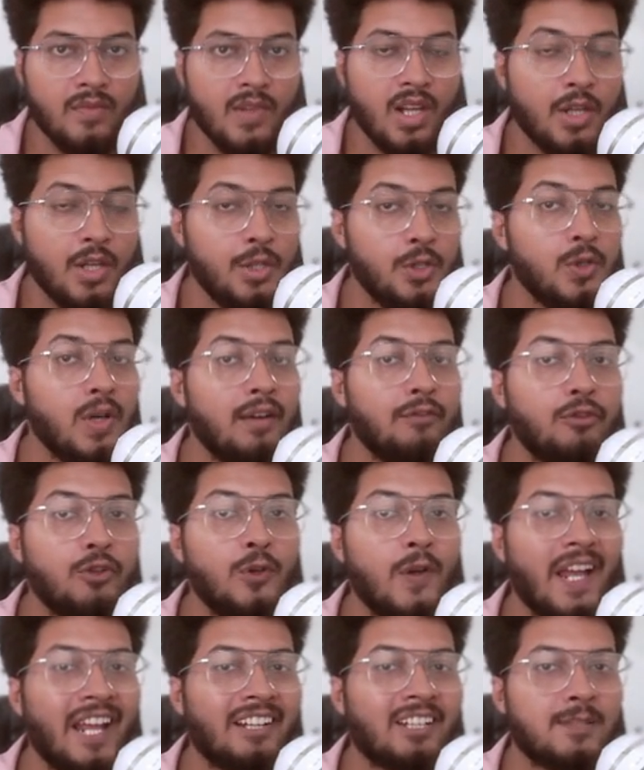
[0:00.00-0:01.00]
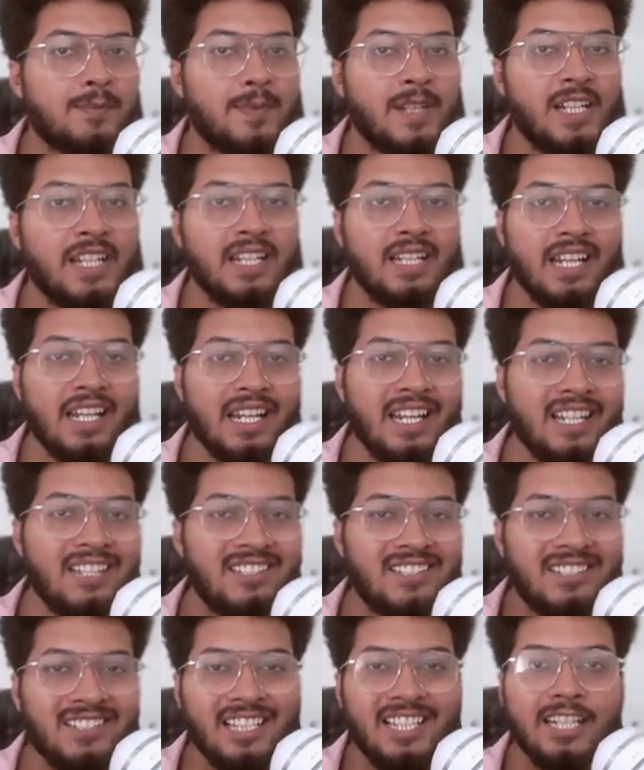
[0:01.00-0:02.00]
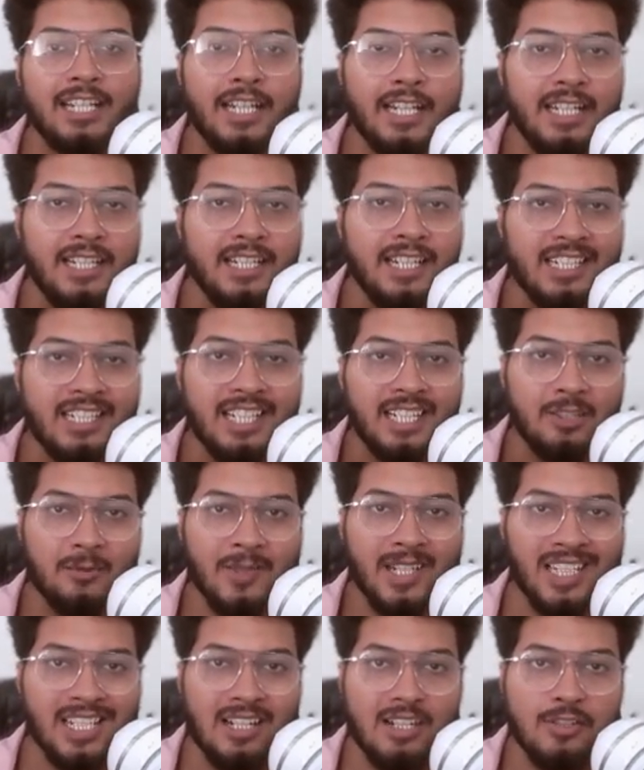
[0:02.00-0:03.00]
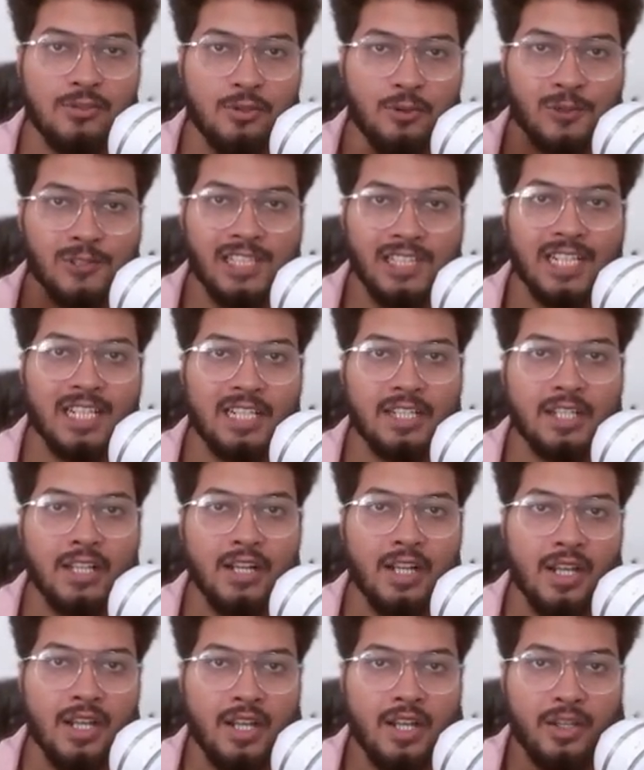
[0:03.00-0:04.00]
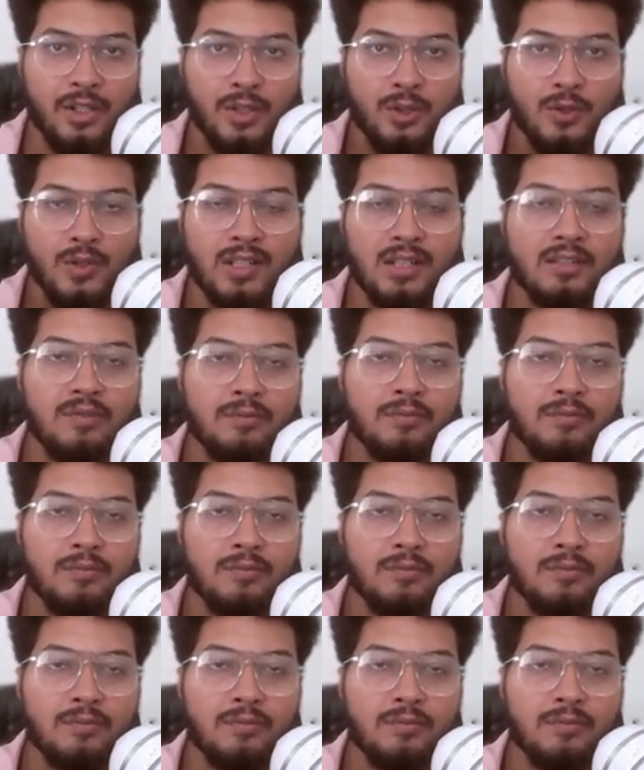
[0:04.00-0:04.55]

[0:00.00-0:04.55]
You have to explain each thing in detail manner so that your